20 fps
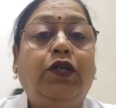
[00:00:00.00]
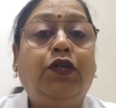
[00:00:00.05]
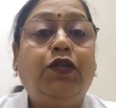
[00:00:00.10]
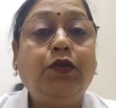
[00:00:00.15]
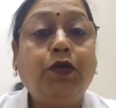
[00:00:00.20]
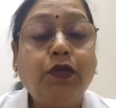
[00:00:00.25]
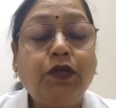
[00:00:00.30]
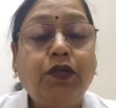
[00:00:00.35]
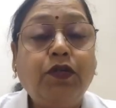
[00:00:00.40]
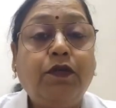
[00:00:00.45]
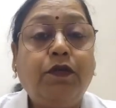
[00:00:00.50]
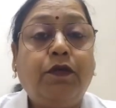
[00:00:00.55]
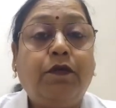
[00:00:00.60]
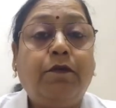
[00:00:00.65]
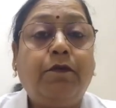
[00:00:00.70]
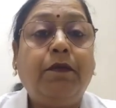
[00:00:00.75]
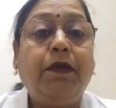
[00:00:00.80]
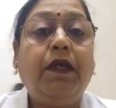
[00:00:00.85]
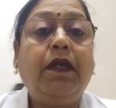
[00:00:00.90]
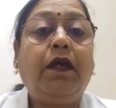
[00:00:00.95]
should
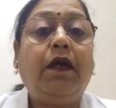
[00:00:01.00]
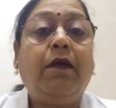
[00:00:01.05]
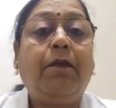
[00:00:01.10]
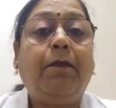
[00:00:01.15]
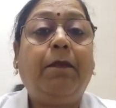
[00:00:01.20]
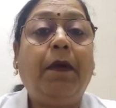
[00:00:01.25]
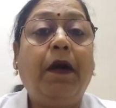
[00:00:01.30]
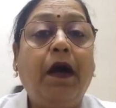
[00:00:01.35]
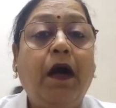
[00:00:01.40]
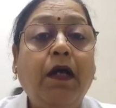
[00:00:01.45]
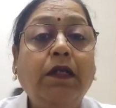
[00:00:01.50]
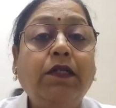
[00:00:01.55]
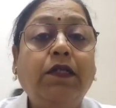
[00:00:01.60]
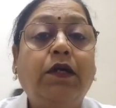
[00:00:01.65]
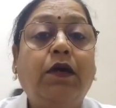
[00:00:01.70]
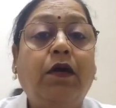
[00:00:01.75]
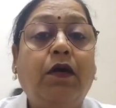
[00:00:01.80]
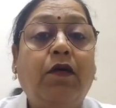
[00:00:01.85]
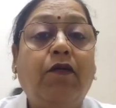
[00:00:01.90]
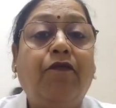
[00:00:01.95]
be a
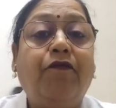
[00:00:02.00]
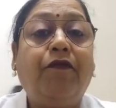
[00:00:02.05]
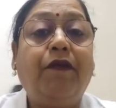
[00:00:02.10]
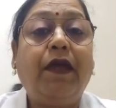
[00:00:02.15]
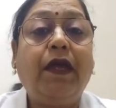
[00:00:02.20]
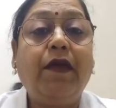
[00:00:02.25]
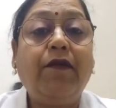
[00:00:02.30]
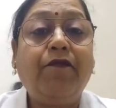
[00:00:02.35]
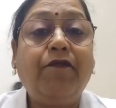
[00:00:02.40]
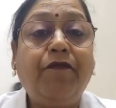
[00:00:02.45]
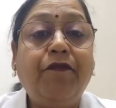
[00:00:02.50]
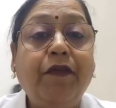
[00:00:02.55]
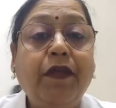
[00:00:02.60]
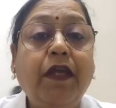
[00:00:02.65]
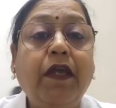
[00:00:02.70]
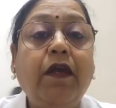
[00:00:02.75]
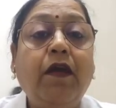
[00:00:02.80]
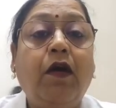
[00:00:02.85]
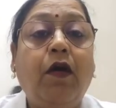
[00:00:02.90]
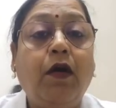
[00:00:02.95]
part of
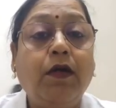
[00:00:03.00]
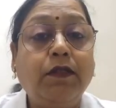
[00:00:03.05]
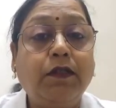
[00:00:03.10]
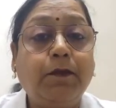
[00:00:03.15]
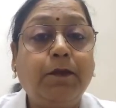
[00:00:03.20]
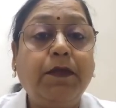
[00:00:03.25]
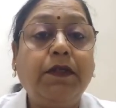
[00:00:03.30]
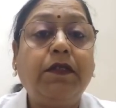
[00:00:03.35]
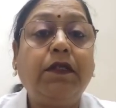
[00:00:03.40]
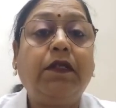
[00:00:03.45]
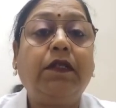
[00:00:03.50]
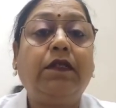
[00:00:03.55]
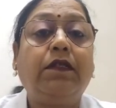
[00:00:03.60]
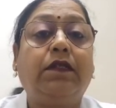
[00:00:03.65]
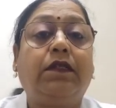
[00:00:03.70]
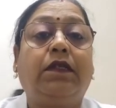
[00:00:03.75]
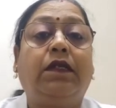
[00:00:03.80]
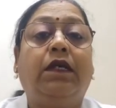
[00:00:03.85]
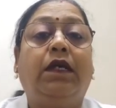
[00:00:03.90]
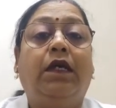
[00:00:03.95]
every
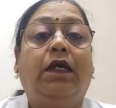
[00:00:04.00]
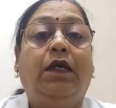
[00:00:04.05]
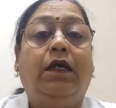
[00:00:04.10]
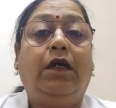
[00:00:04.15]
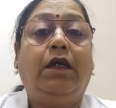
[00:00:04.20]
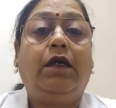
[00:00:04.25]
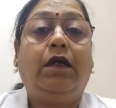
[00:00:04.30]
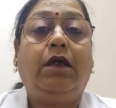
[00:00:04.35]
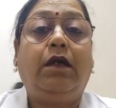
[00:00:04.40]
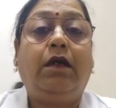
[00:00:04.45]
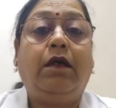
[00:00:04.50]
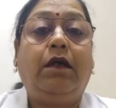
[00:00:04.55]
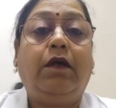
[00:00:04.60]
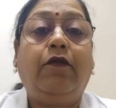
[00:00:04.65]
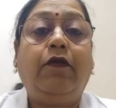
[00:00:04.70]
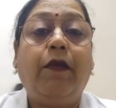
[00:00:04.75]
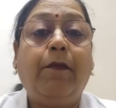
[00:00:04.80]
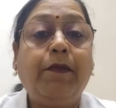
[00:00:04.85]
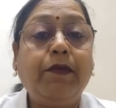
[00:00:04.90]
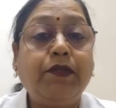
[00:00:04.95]
hospital's
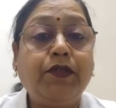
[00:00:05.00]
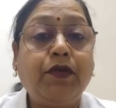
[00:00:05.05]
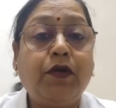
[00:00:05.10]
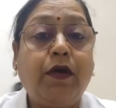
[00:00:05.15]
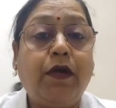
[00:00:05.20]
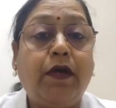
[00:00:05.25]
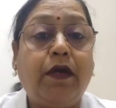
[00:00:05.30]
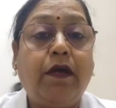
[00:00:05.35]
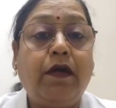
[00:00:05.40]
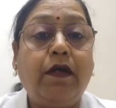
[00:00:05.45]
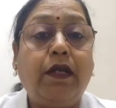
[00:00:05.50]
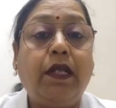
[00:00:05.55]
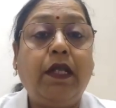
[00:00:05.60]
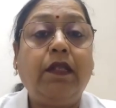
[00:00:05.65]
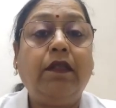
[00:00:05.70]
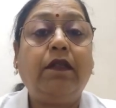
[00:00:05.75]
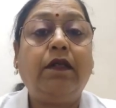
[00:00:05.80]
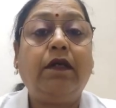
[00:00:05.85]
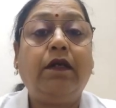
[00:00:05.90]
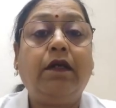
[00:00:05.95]
repertoire
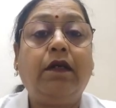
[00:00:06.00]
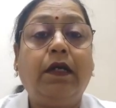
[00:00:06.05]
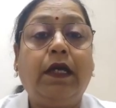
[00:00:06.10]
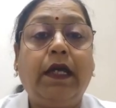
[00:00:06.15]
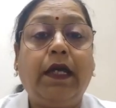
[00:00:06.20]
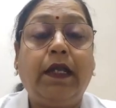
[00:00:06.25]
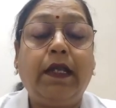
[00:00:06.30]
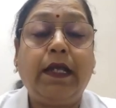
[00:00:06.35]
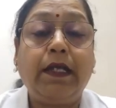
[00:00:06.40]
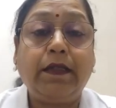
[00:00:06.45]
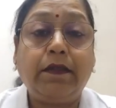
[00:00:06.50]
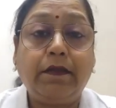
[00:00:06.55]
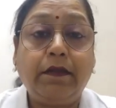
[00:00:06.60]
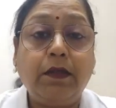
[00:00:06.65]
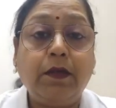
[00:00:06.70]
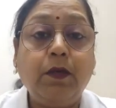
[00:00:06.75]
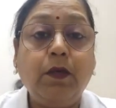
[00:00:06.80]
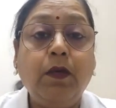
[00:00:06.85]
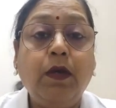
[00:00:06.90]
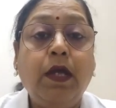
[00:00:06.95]
in the
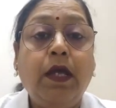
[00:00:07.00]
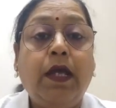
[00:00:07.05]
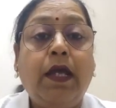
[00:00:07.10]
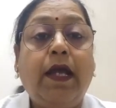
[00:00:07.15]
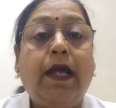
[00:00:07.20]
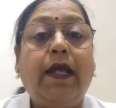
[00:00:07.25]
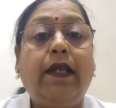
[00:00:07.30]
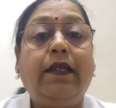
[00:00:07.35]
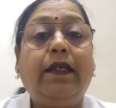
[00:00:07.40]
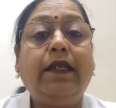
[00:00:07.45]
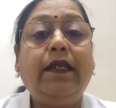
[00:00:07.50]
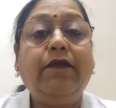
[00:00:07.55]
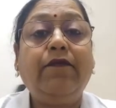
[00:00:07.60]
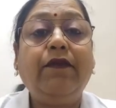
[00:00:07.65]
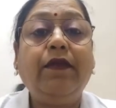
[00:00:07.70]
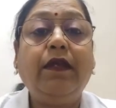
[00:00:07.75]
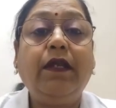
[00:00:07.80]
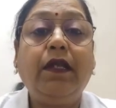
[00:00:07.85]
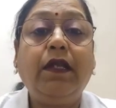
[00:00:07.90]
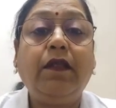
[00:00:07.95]
NICU and
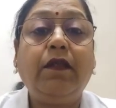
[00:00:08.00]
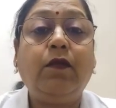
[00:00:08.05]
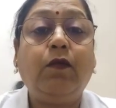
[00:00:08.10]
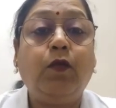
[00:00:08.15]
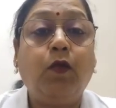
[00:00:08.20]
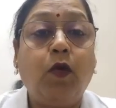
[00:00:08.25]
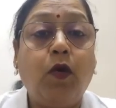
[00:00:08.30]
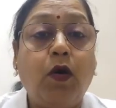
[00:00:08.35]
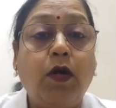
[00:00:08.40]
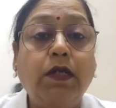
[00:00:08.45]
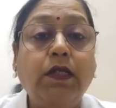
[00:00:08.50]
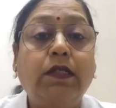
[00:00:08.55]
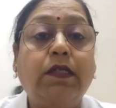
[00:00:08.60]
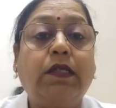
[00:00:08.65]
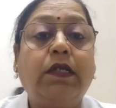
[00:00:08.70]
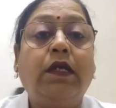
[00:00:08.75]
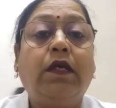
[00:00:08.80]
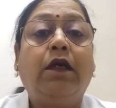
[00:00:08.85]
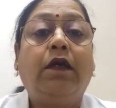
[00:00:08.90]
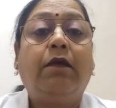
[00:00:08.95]
even in the
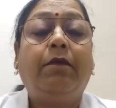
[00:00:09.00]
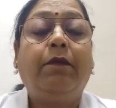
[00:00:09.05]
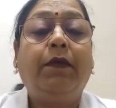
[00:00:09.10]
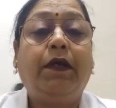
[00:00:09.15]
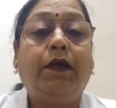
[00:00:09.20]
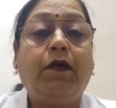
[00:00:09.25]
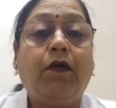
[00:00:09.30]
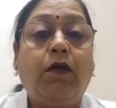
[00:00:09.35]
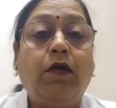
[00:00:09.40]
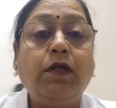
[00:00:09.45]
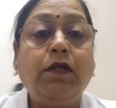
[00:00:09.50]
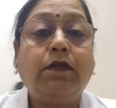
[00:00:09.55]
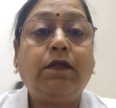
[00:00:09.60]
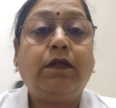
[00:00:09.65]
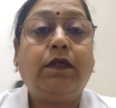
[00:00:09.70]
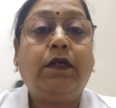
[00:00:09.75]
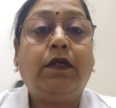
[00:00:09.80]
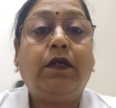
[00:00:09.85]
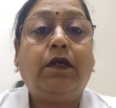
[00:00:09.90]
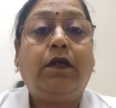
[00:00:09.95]
wards,
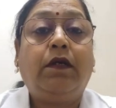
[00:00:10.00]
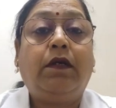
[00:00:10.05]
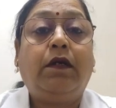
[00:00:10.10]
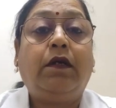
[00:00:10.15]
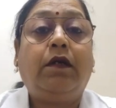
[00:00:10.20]
because